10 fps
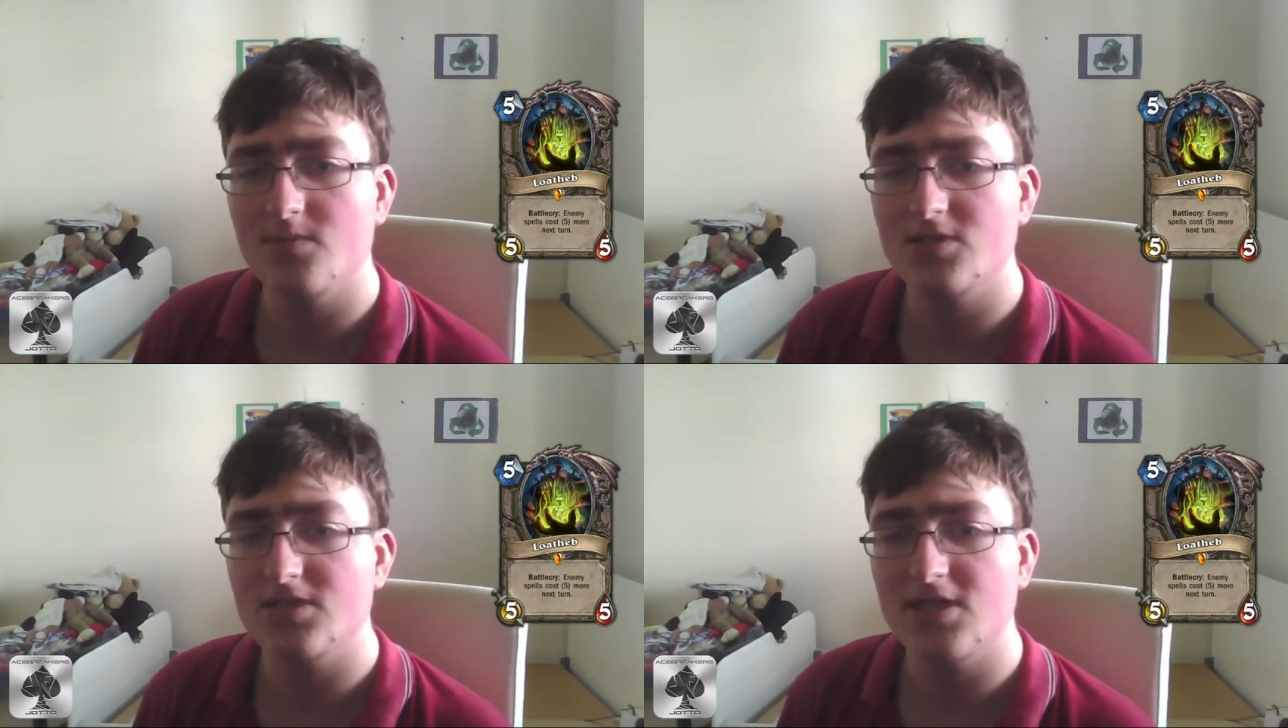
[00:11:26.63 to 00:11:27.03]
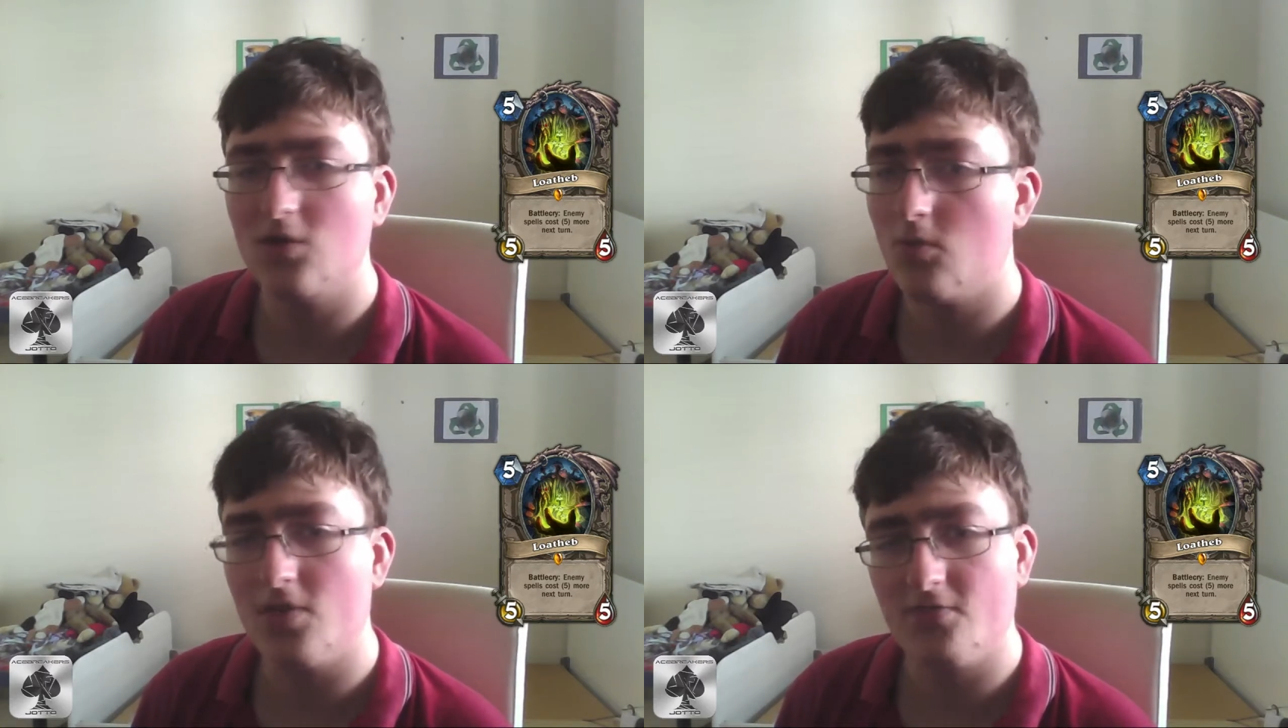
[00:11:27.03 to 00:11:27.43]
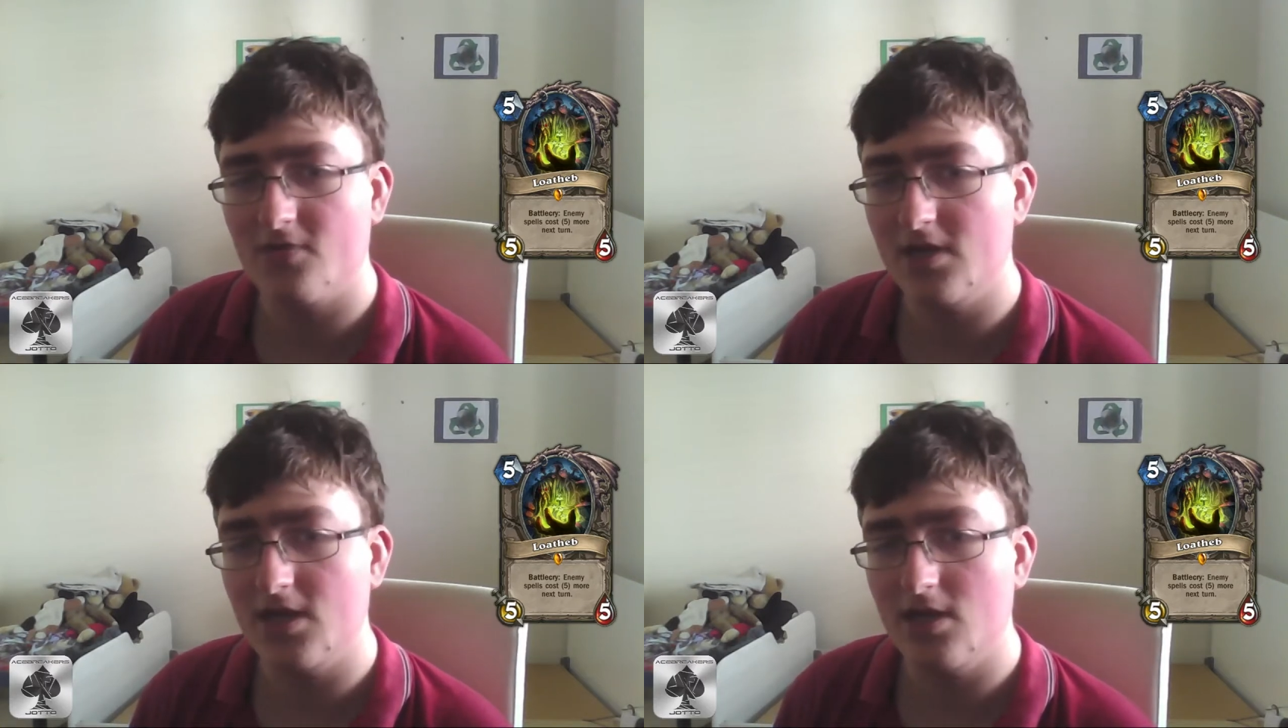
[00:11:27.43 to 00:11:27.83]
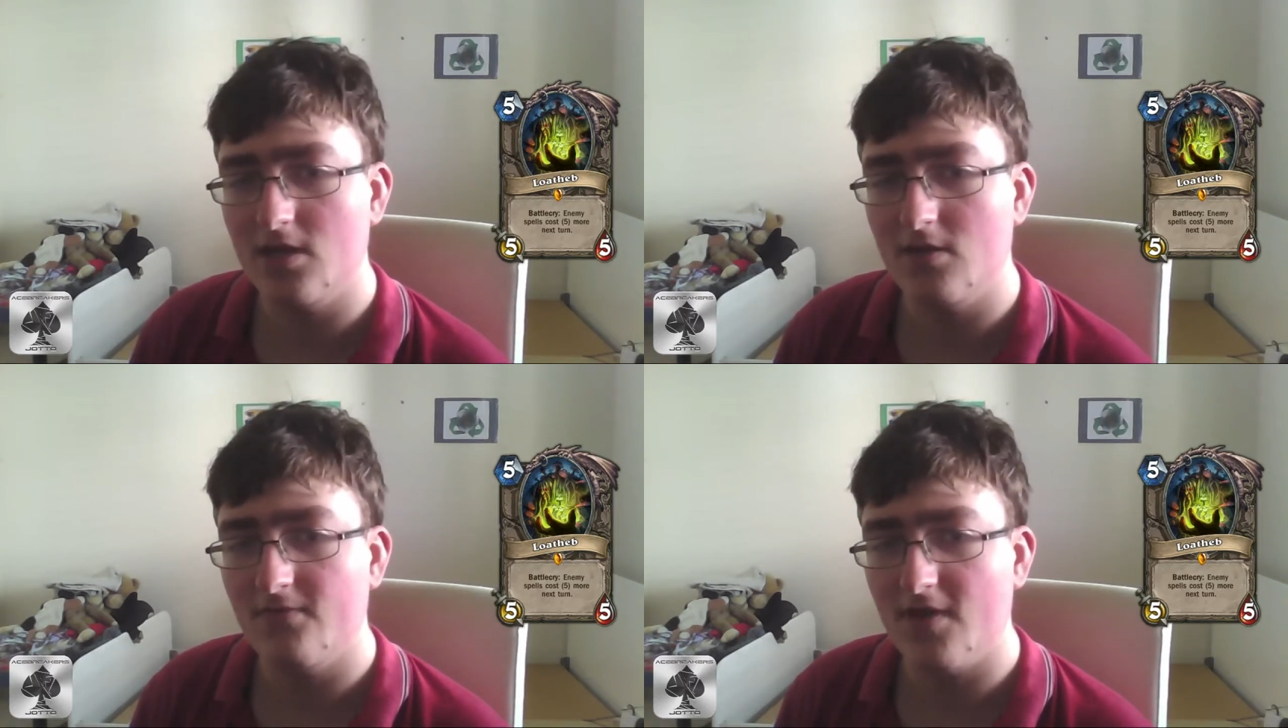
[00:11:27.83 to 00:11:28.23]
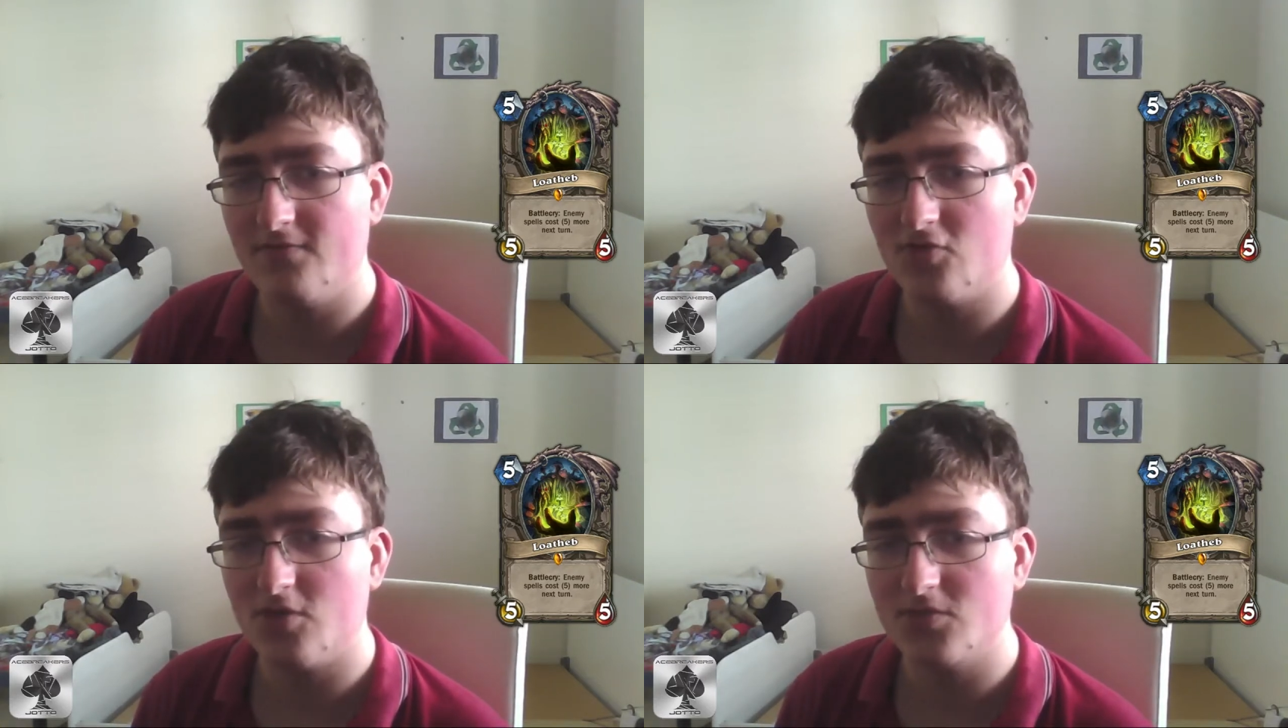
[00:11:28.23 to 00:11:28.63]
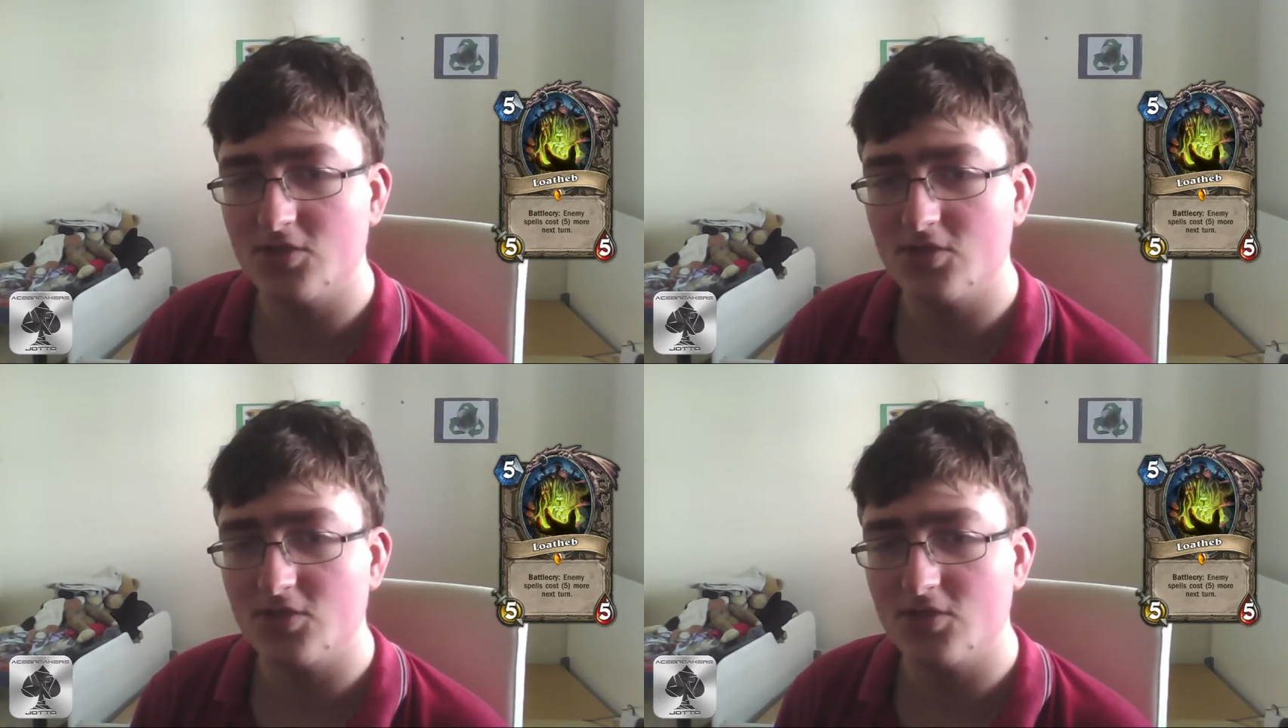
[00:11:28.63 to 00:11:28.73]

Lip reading: is because they don't want 3 5-drops.